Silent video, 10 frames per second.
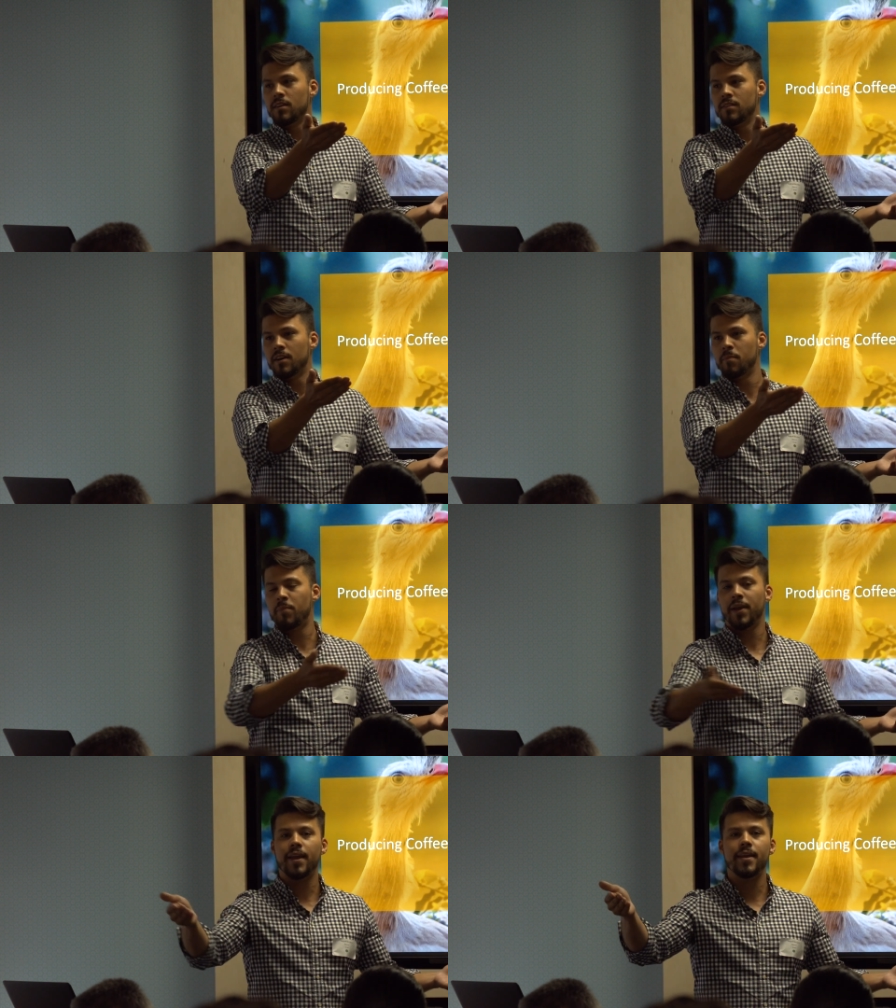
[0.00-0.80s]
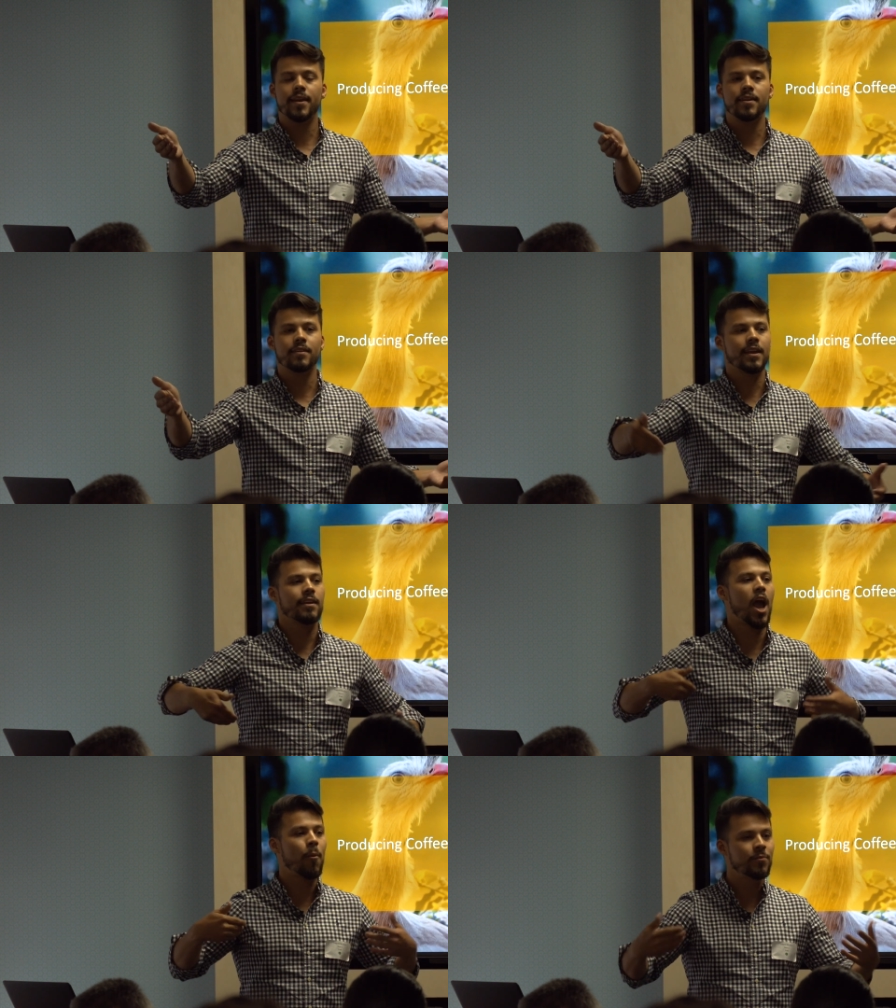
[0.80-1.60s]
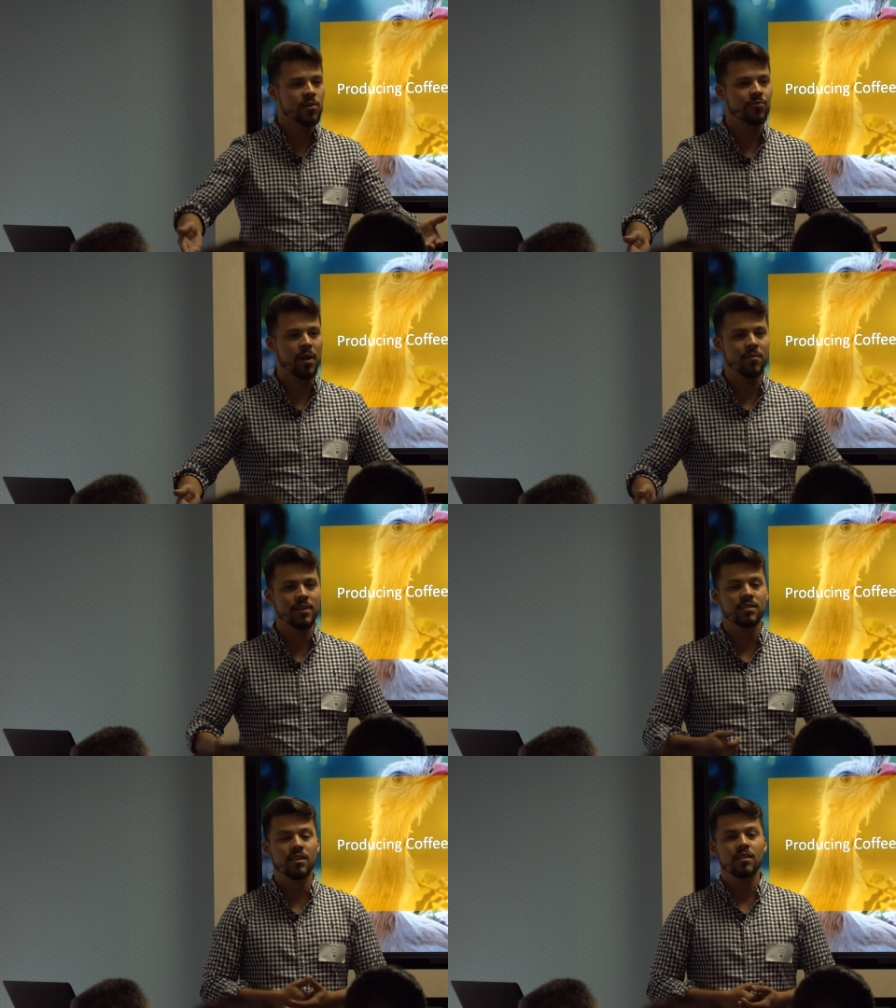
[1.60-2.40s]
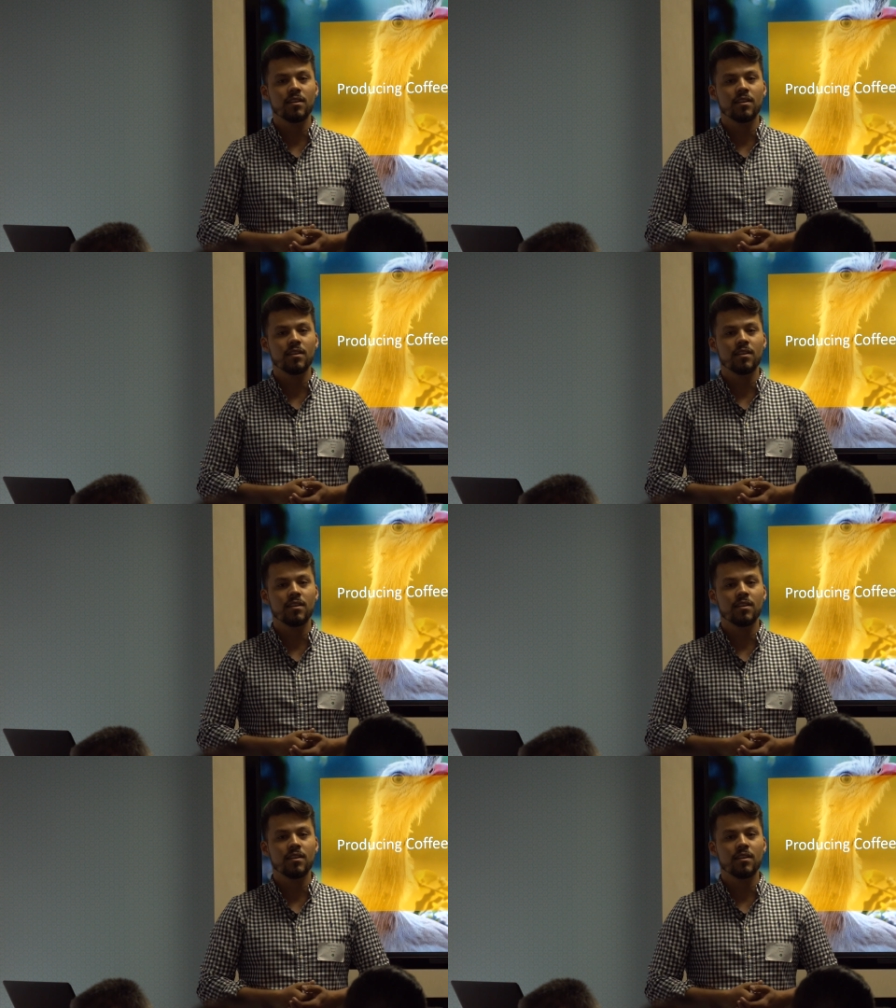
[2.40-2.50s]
their pay and they help their families